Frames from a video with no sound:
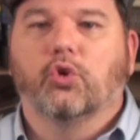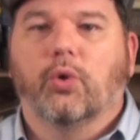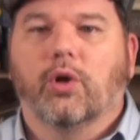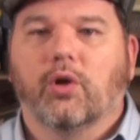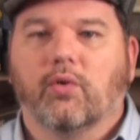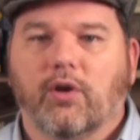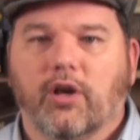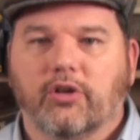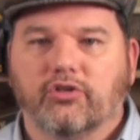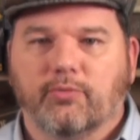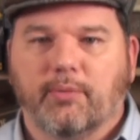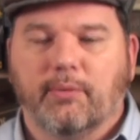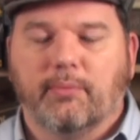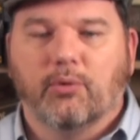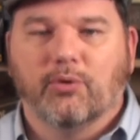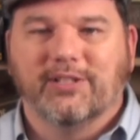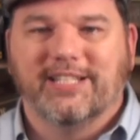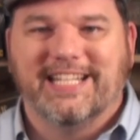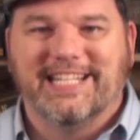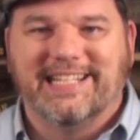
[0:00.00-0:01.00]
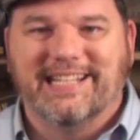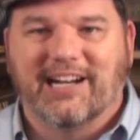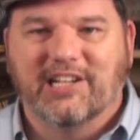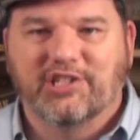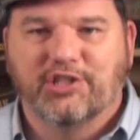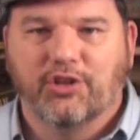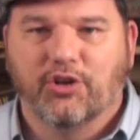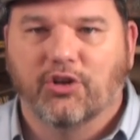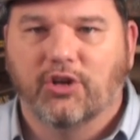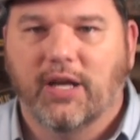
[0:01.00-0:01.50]
going around, it's a bit more
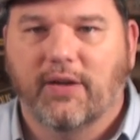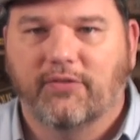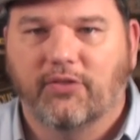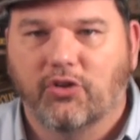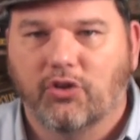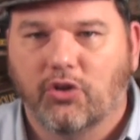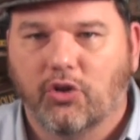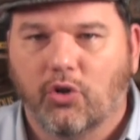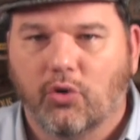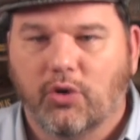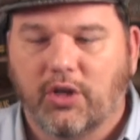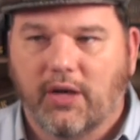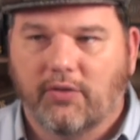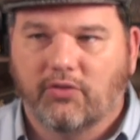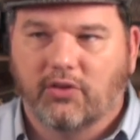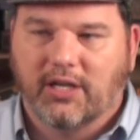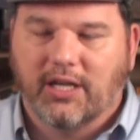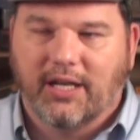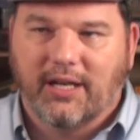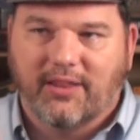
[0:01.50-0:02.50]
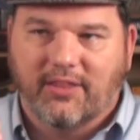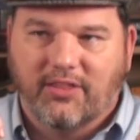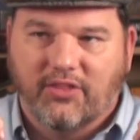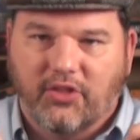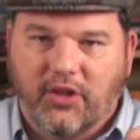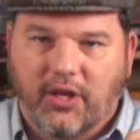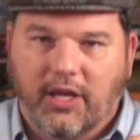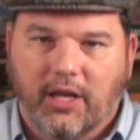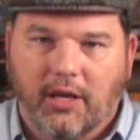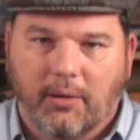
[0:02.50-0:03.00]
deduction you're going to have to do, and you have to kind of
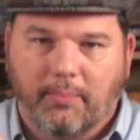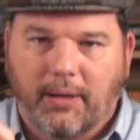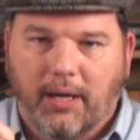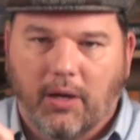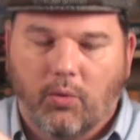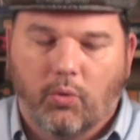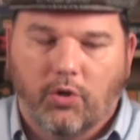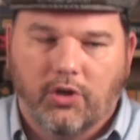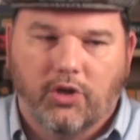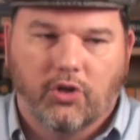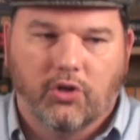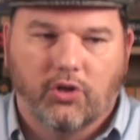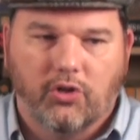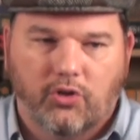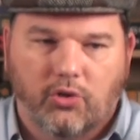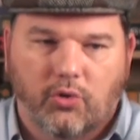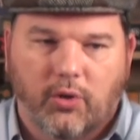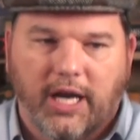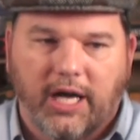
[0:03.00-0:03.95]
think about what you're going to do.